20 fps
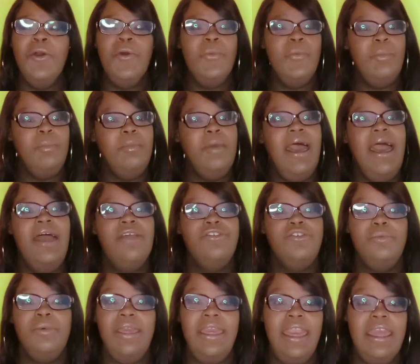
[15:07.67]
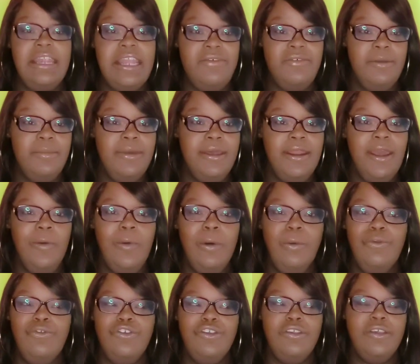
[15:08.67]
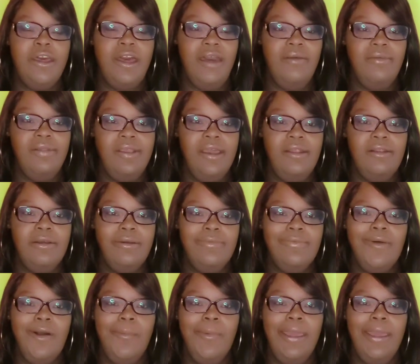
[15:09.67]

Mind you, we had never met up. We were just conversating on the phone.